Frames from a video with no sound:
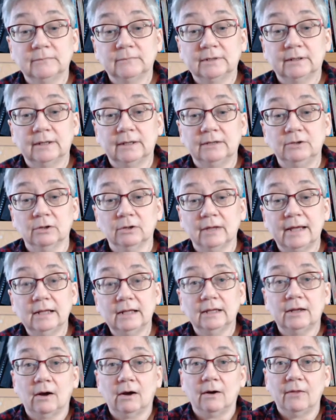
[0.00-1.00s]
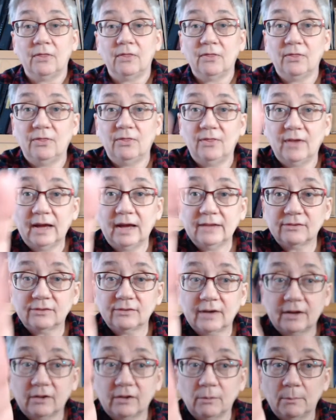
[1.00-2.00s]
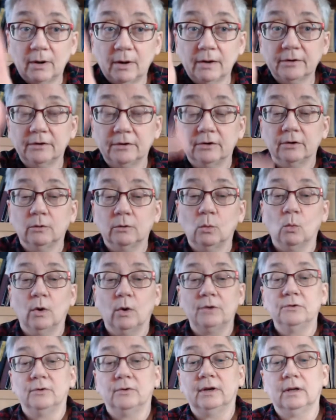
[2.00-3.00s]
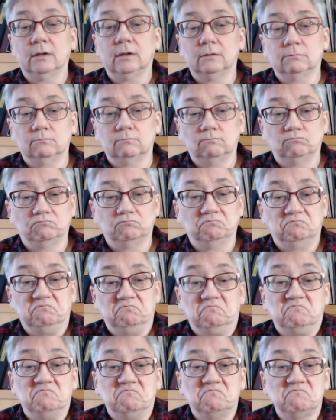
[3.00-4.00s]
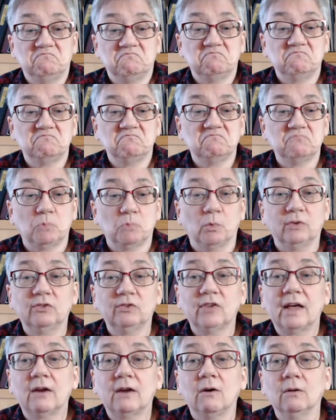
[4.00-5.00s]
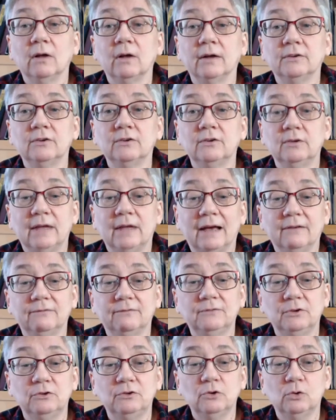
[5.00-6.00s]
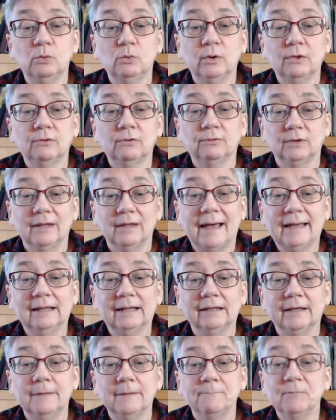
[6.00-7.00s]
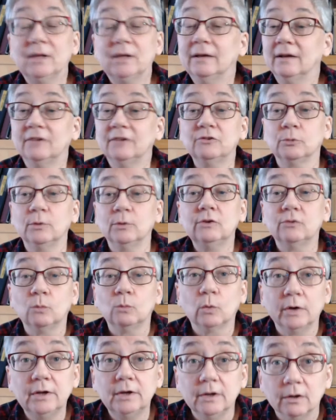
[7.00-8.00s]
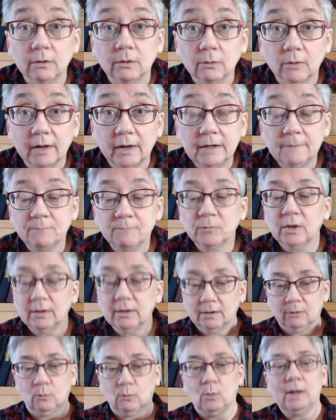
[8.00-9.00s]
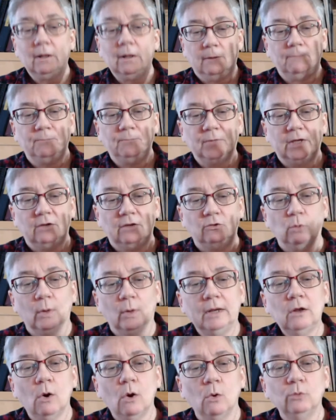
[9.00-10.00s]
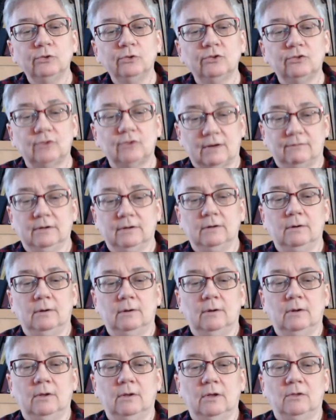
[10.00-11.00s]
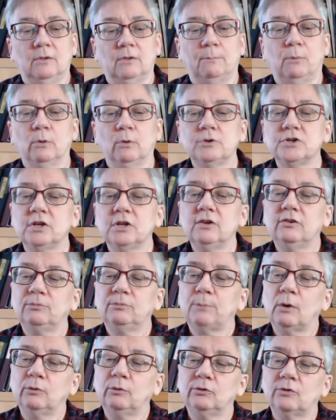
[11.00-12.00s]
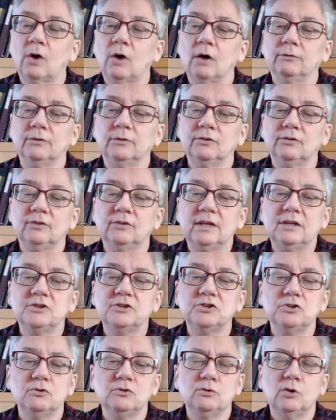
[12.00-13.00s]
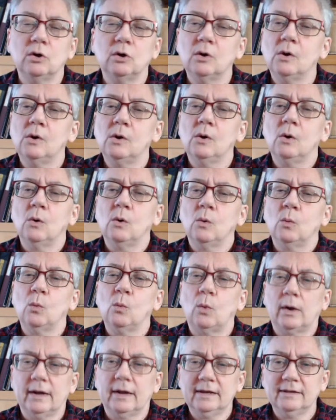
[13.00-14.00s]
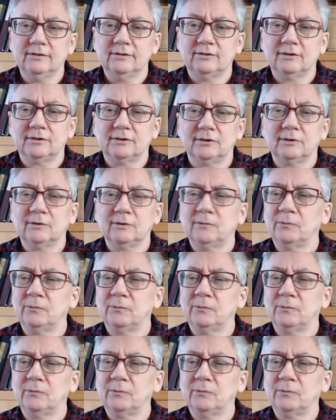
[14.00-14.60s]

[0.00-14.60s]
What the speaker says: And you're likely on that side of the monitor wondering, what's that all got to have to do with philately? That's the reason we're here, right? Well, in 2007, the Portuguese post office issued what I consider